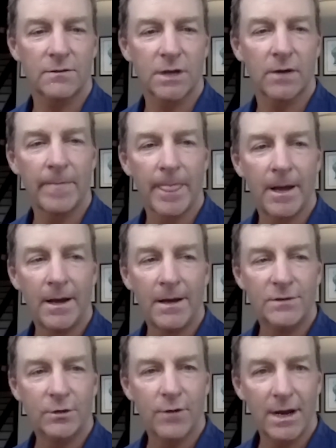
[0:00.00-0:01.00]
So
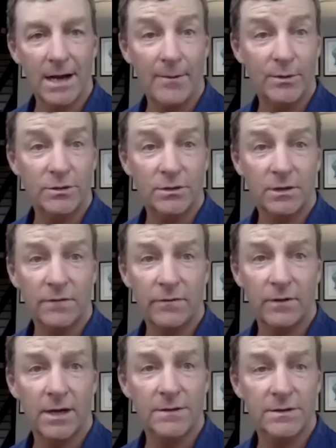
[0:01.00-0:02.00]
it's a great opportunity
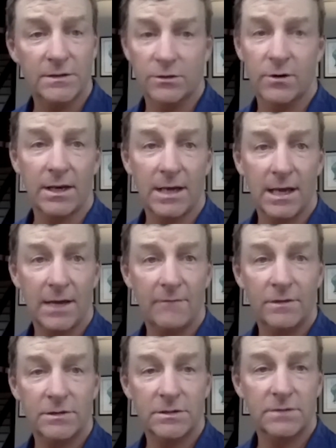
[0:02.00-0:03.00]
for us. It's a great
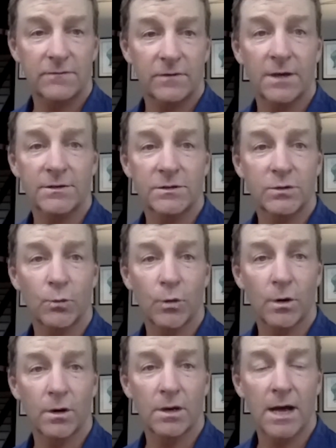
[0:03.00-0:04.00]
canvas for us to
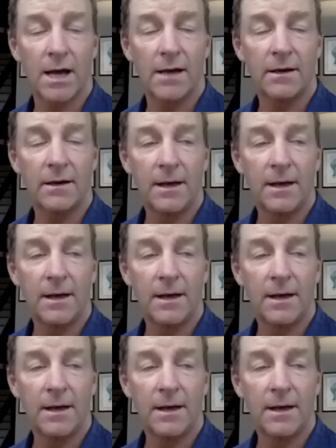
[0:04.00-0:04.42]
work on.